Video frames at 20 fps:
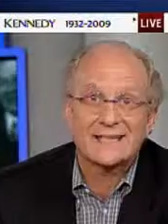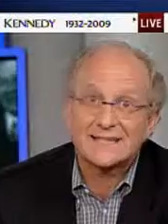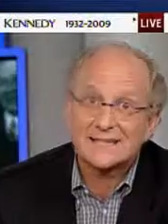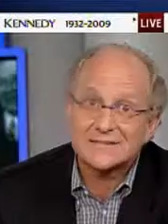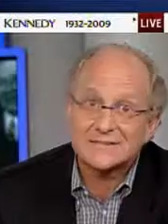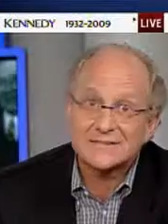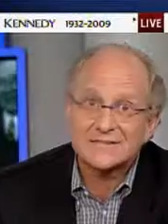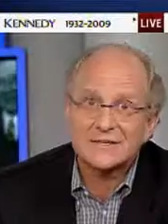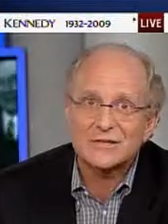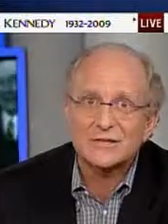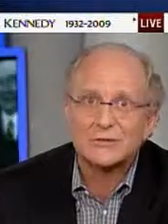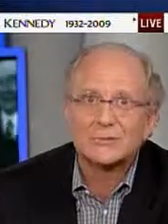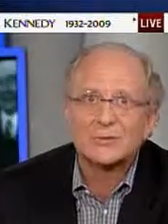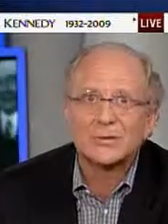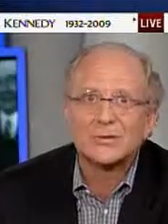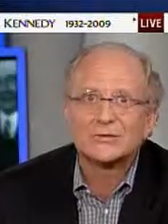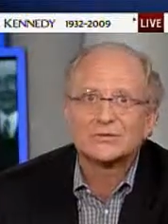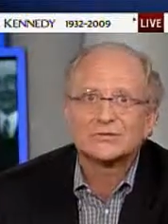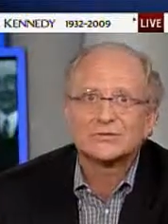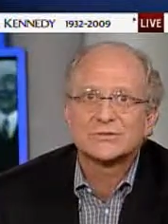and they're still
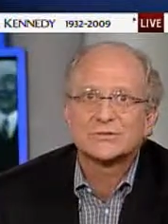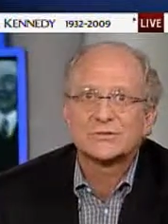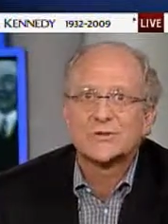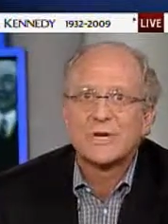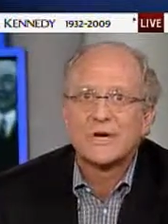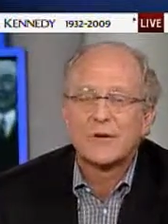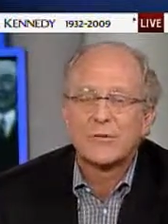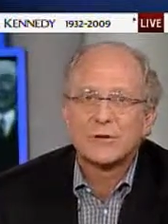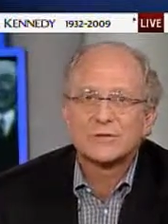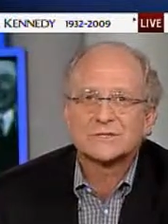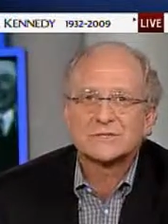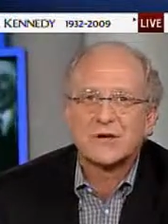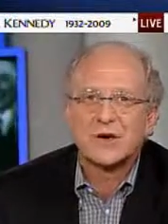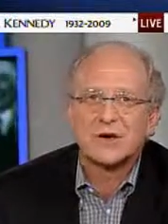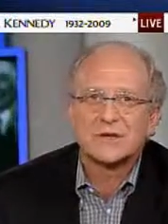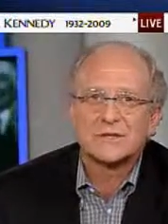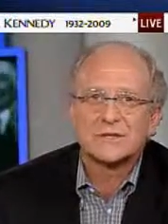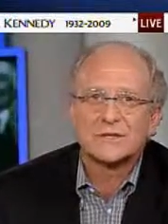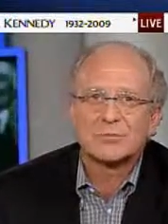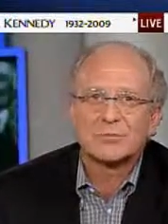opposed to what's
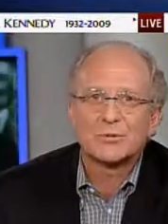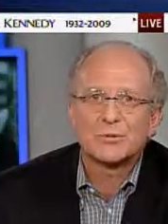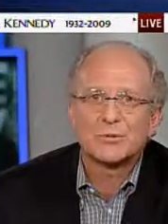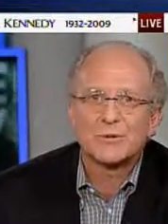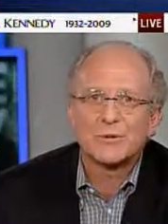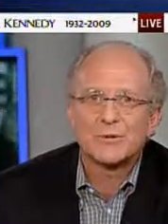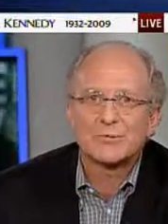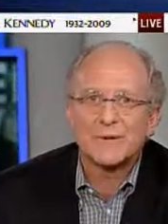called an employer